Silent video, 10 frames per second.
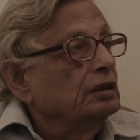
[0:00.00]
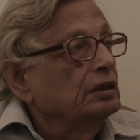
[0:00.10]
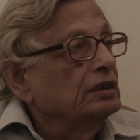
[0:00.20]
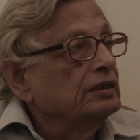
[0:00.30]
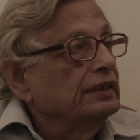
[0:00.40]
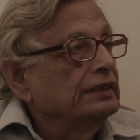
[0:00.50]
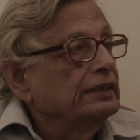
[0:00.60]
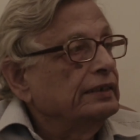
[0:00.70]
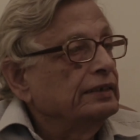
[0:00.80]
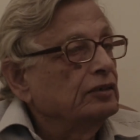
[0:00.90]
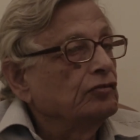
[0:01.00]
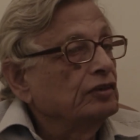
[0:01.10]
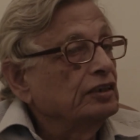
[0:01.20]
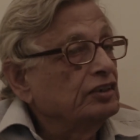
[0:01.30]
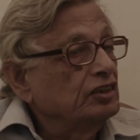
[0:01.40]
it says that this
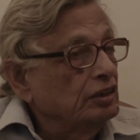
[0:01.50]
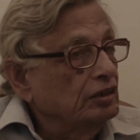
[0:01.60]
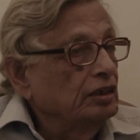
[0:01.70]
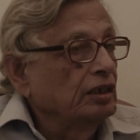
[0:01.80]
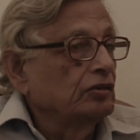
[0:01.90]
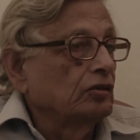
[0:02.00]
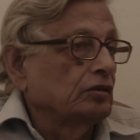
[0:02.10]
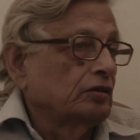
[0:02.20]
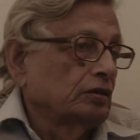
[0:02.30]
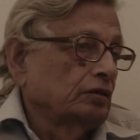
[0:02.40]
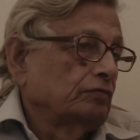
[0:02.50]
was a Kshatriya doctrine,